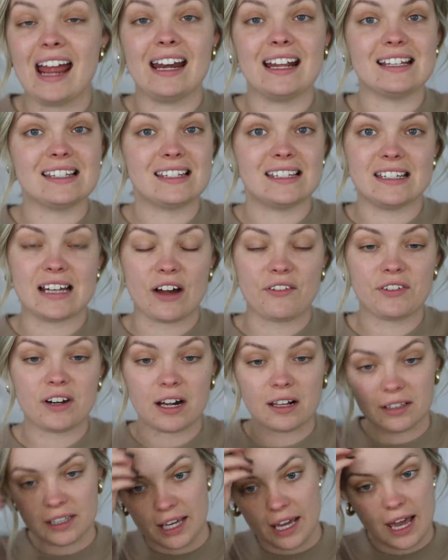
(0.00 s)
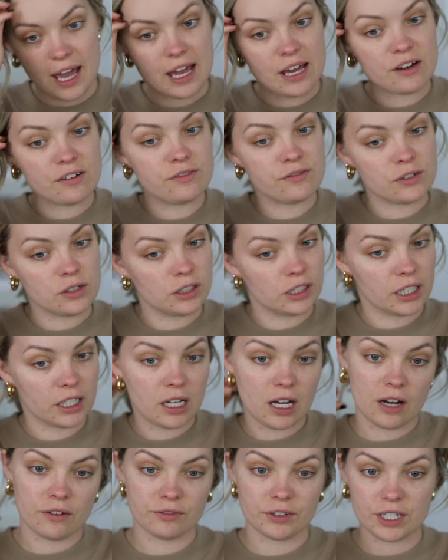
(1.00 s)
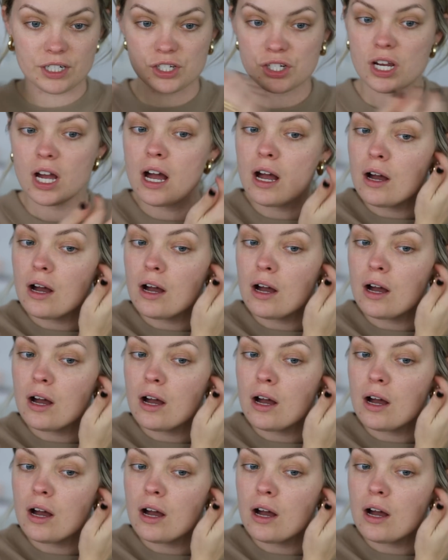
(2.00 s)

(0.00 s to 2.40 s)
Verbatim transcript: It is definitely a fuller coverage